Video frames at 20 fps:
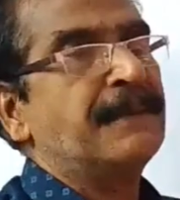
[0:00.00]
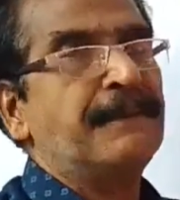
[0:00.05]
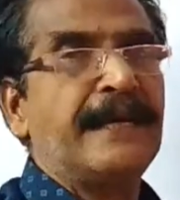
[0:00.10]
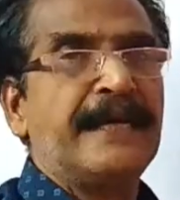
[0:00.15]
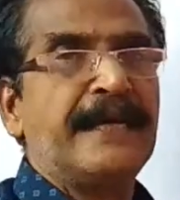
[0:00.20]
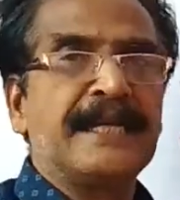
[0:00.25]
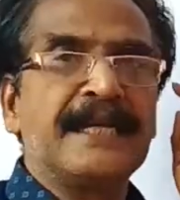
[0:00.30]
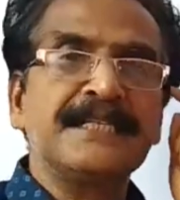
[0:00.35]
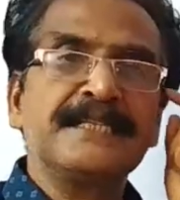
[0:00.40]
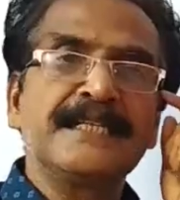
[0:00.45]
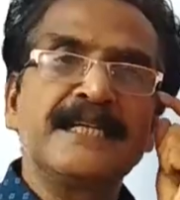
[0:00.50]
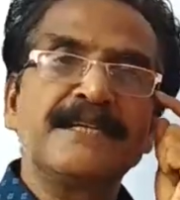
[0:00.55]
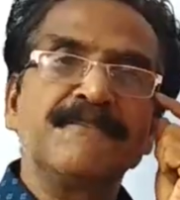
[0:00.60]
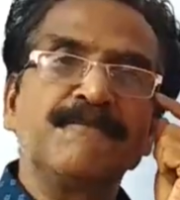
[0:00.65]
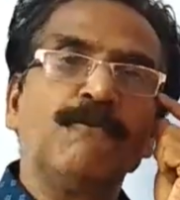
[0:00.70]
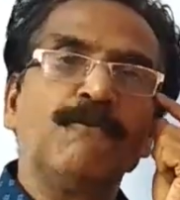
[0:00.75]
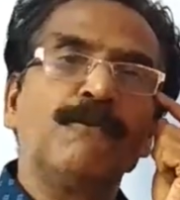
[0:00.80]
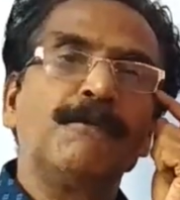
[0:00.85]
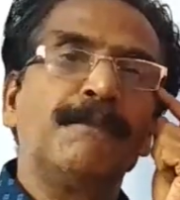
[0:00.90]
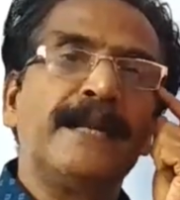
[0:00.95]
can be arranged
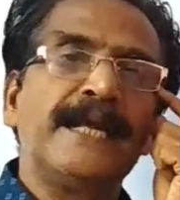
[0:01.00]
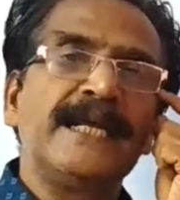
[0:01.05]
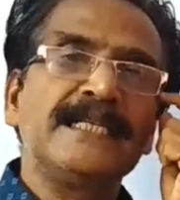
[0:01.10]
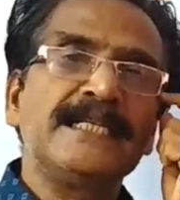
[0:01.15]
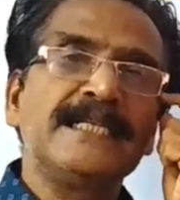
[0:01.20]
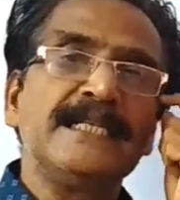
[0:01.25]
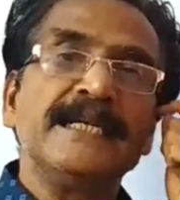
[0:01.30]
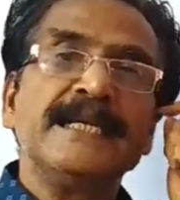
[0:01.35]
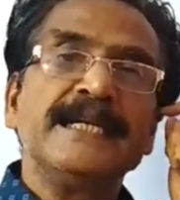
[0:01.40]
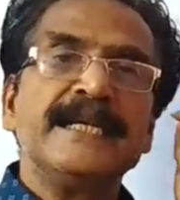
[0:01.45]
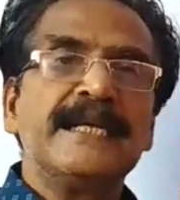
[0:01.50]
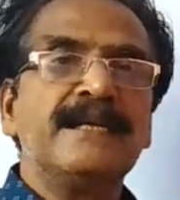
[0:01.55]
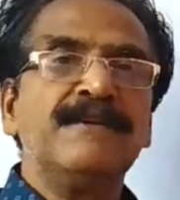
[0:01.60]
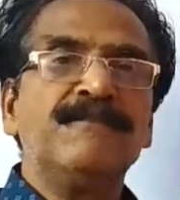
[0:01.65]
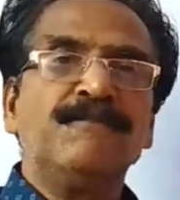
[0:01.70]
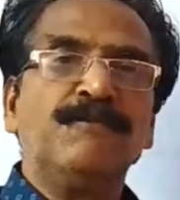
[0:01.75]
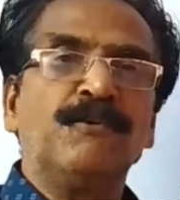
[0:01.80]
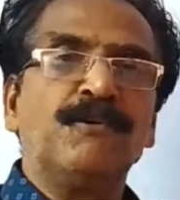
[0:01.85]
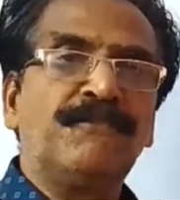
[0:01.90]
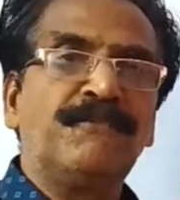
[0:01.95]
in 4 blanks
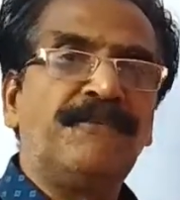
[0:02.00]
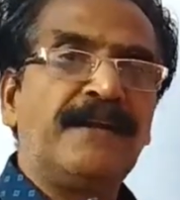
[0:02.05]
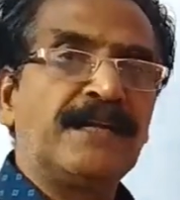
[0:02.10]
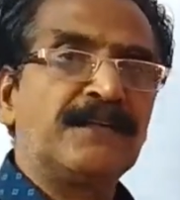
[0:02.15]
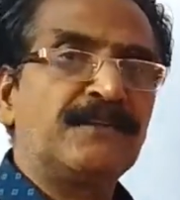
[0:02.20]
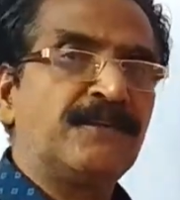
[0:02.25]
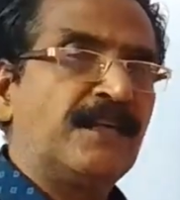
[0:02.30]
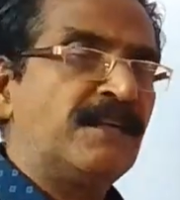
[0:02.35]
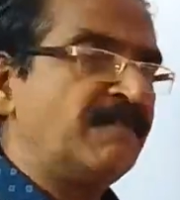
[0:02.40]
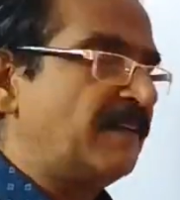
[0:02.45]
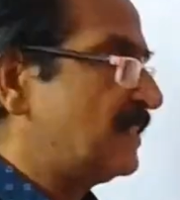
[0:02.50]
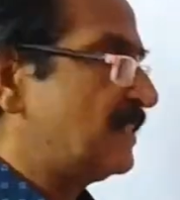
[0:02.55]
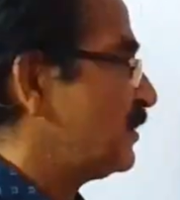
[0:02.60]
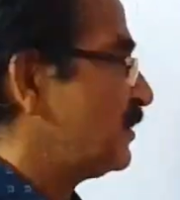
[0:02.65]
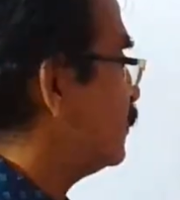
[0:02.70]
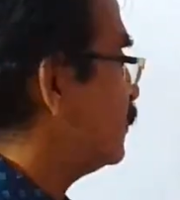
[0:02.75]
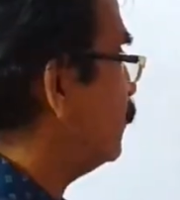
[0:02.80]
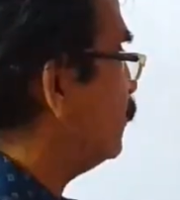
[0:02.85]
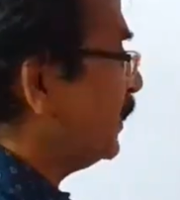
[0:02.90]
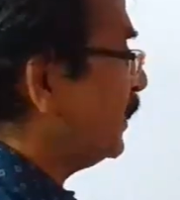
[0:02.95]
in 4 factorial ways.
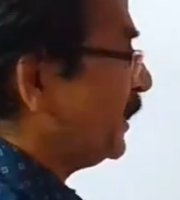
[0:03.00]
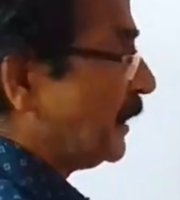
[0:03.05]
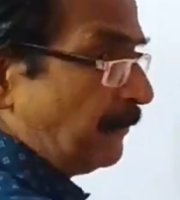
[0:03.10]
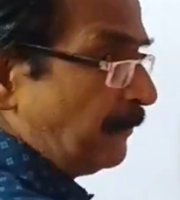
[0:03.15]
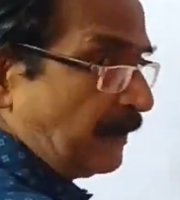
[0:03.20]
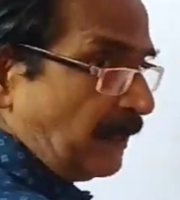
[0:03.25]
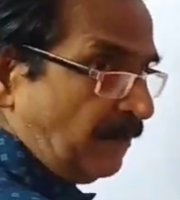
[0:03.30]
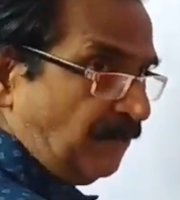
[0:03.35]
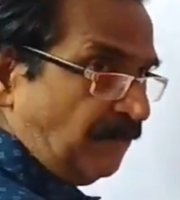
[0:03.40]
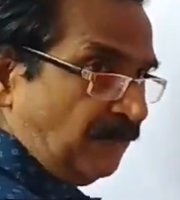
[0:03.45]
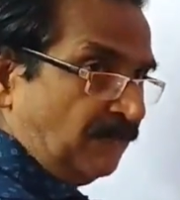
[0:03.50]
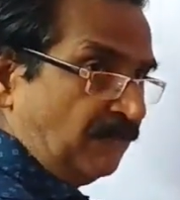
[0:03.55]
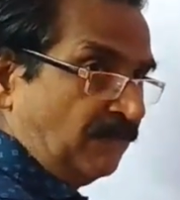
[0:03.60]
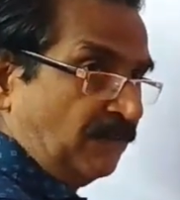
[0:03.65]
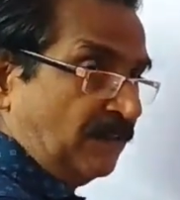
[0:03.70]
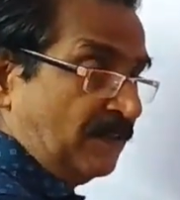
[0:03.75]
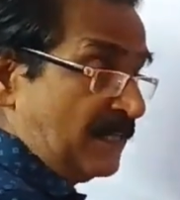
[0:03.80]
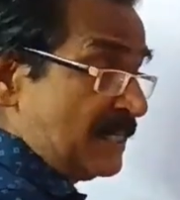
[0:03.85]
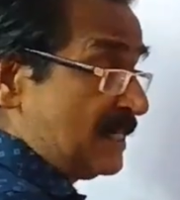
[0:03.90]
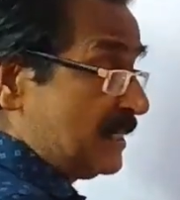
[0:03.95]
So the number of
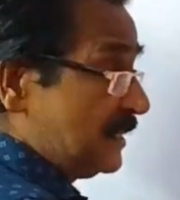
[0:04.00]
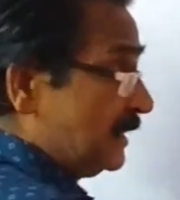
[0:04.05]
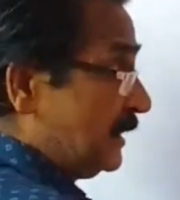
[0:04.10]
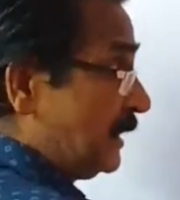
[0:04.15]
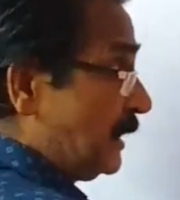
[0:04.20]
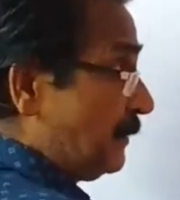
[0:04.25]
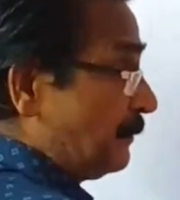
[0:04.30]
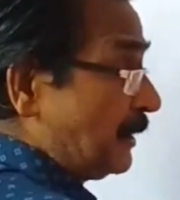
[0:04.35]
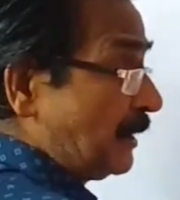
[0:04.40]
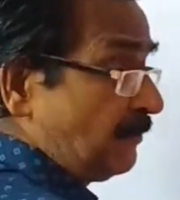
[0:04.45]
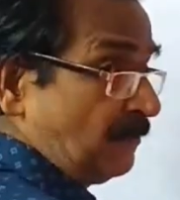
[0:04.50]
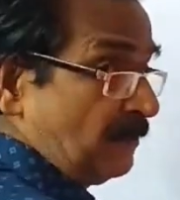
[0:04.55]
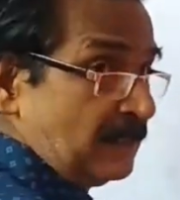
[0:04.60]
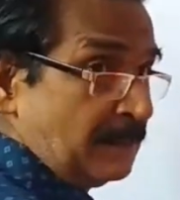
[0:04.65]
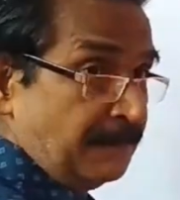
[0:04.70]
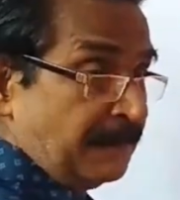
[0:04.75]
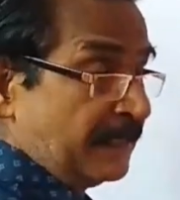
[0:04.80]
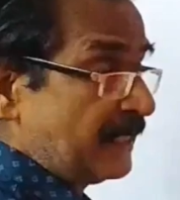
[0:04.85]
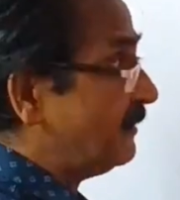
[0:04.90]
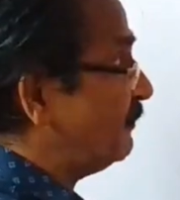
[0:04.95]
words
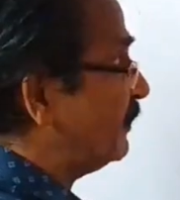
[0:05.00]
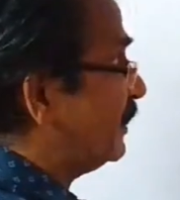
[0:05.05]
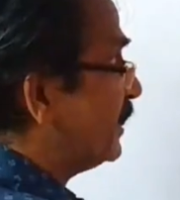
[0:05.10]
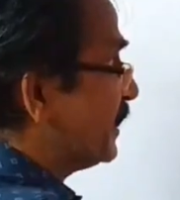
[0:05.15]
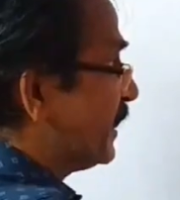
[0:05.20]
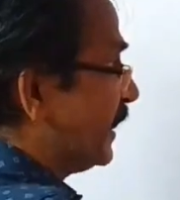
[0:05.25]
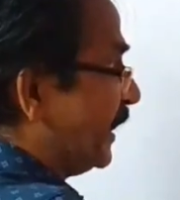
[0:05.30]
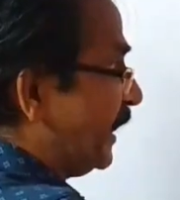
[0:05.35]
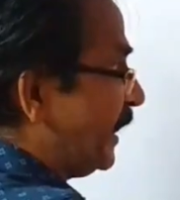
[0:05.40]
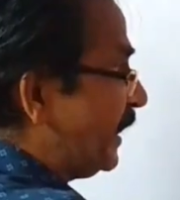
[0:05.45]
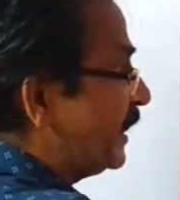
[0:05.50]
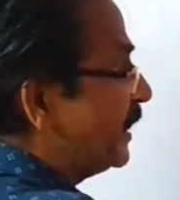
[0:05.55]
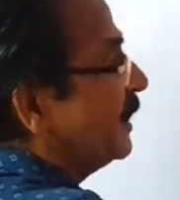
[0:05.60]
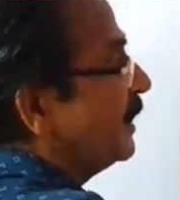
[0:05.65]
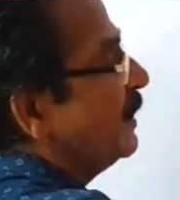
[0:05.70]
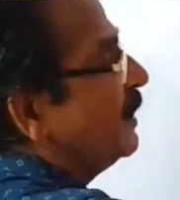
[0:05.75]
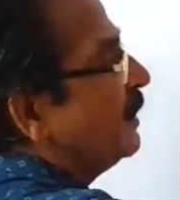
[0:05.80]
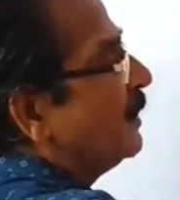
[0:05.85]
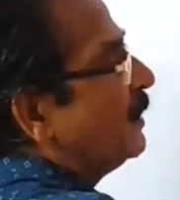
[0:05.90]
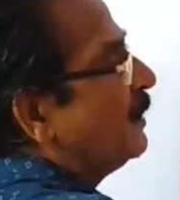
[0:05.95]
begin with A,
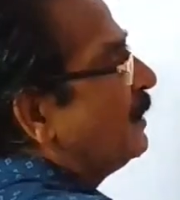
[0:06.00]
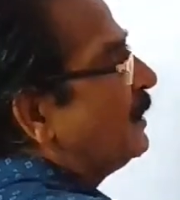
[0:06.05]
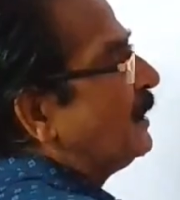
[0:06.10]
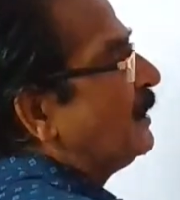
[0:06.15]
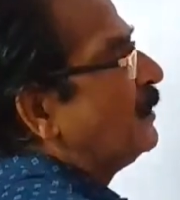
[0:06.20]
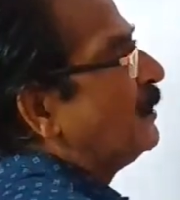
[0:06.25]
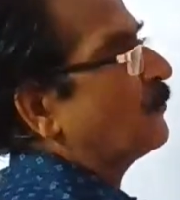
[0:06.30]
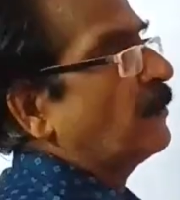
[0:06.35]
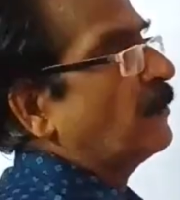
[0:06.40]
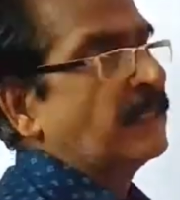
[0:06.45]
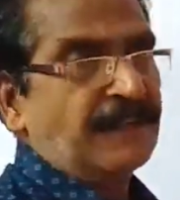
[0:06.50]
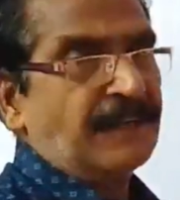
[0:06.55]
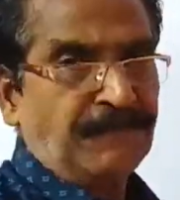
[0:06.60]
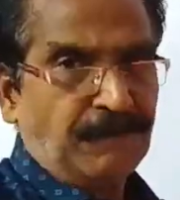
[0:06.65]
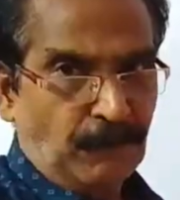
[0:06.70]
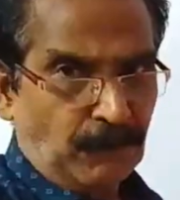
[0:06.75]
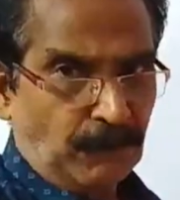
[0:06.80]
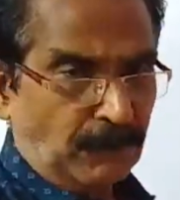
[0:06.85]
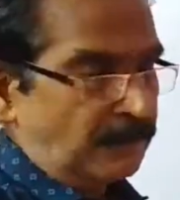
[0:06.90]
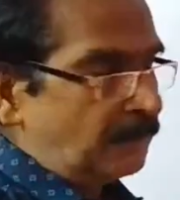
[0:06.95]

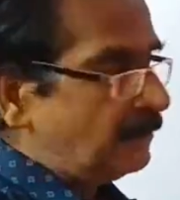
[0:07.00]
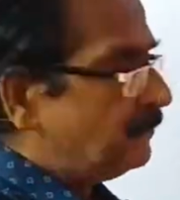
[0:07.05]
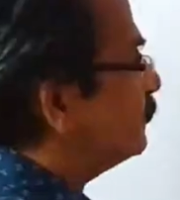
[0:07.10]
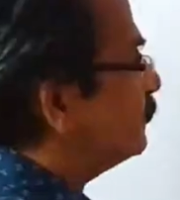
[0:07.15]
24.